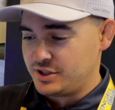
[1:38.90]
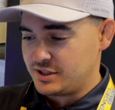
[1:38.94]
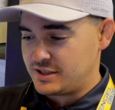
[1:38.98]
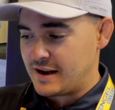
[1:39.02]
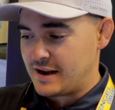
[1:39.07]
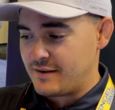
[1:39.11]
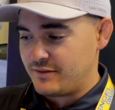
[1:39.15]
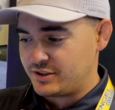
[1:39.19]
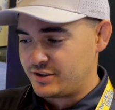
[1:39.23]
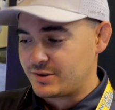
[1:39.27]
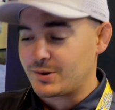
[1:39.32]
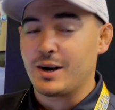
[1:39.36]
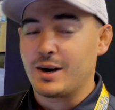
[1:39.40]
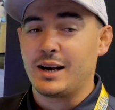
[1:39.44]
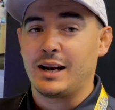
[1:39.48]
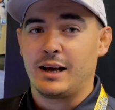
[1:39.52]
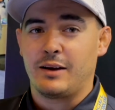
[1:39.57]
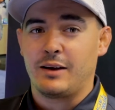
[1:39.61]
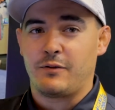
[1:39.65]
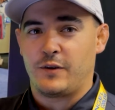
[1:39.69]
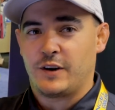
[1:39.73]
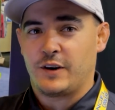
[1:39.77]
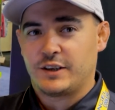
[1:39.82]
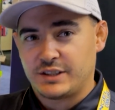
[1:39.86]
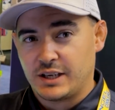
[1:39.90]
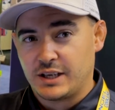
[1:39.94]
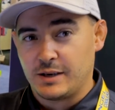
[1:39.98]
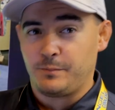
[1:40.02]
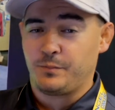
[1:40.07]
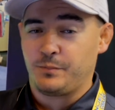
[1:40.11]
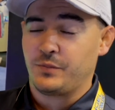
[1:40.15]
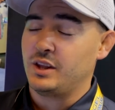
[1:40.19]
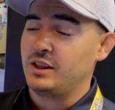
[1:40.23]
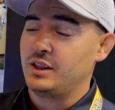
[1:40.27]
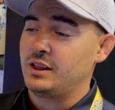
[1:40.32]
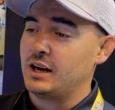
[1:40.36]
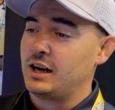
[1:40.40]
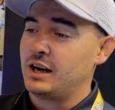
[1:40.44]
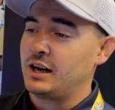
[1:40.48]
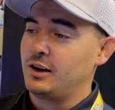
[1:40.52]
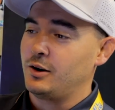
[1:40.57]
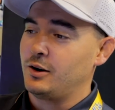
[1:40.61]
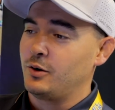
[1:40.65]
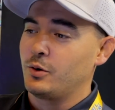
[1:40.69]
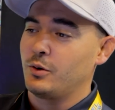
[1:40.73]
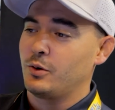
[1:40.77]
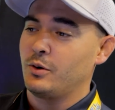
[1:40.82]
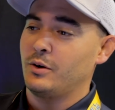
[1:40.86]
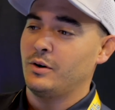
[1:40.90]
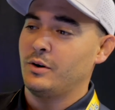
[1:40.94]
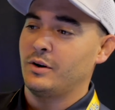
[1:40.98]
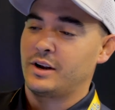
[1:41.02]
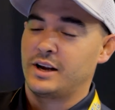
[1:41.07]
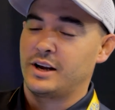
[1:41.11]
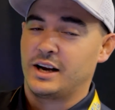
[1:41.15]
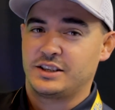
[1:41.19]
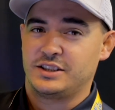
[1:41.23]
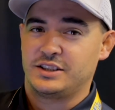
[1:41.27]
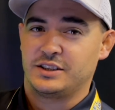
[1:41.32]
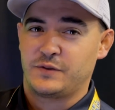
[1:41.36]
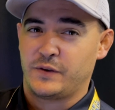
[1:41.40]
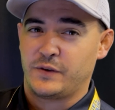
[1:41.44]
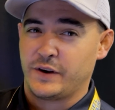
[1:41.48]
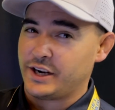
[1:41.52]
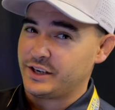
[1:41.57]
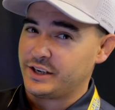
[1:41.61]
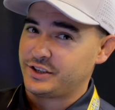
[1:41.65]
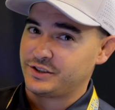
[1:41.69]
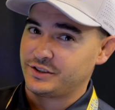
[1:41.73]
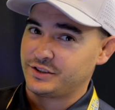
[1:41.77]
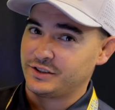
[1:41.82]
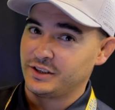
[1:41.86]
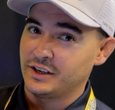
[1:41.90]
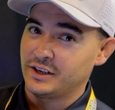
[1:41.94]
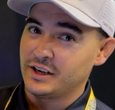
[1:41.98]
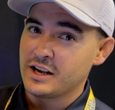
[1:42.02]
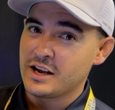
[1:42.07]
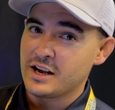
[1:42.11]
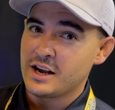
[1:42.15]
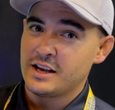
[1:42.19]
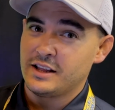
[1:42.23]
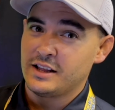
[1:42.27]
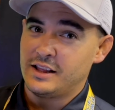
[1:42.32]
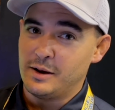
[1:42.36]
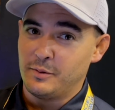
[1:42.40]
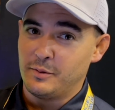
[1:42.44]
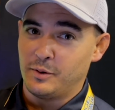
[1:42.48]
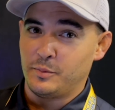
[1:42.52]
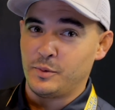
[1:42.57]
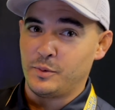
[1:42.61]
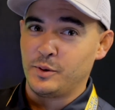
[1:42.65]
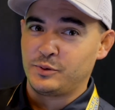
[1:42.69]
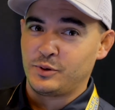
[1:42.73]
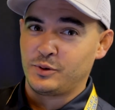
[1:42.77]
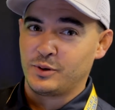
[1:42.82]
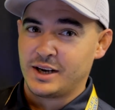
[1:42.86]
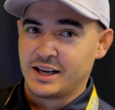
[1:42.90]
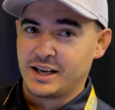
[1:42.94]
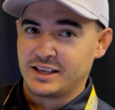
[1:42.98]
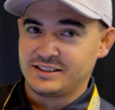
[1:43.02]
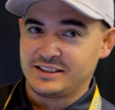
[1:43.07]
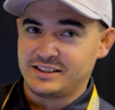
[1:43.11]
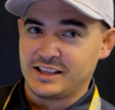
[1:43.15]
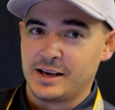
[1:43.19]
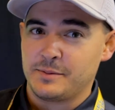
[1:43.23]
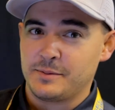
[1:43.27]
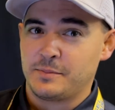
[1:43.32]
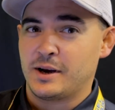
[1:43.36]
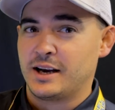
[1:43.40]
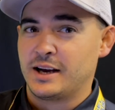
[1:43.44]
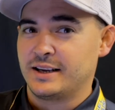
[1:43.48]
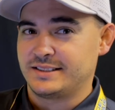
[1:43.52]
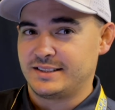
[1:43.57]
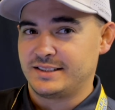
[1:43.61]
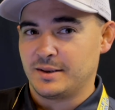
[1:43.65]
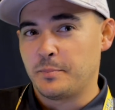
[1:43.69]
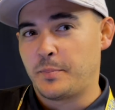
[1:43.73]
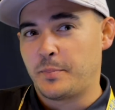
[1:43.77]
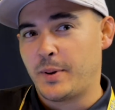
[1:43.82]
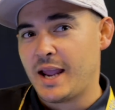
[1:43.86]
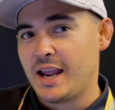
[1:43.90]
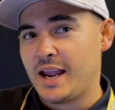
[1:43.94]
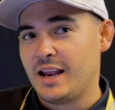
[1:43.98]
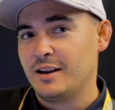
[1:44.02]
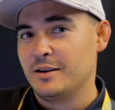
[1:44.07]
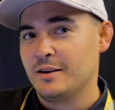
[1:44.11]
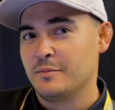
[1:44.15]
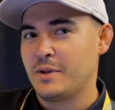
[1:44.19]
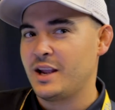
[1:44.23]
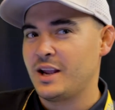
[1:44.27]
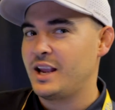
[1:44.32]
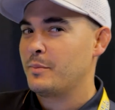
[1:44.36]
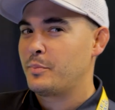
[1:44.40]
have a straight line fish it. If that lure catches fish, then we'll move to the next step, add some paint, make it